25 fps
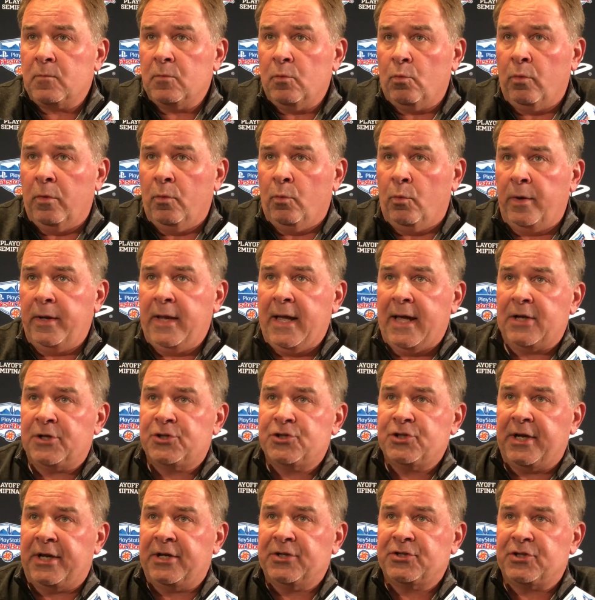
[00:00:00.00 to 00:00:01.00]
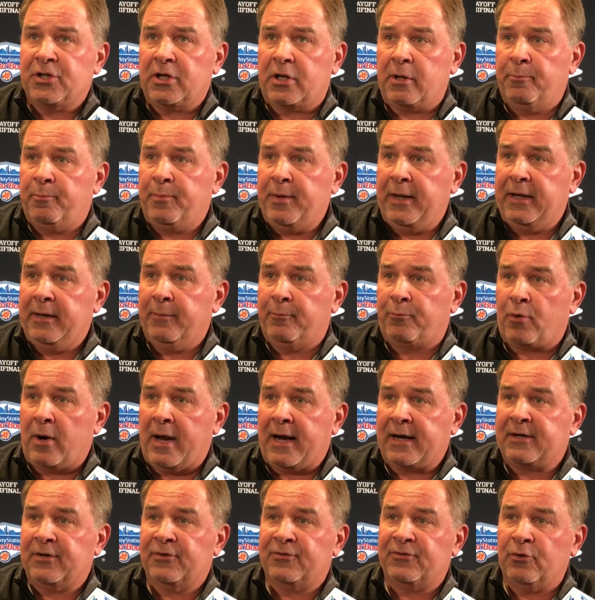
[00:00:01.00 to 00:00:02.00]
when we had a chance to compete in
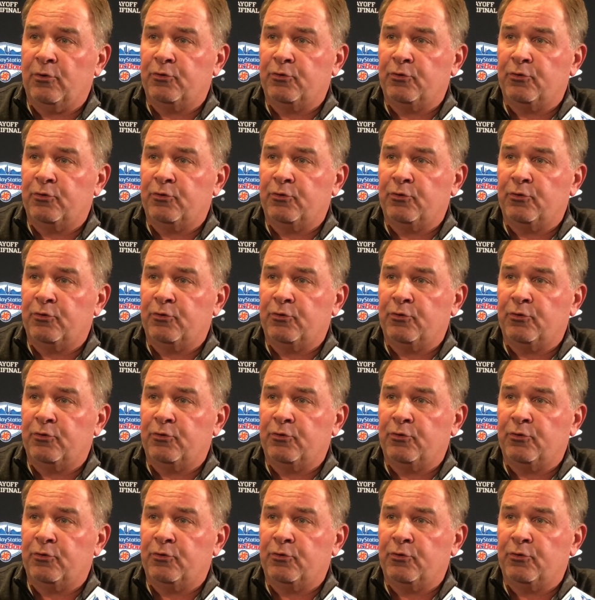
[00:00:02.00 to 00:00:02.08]
practice,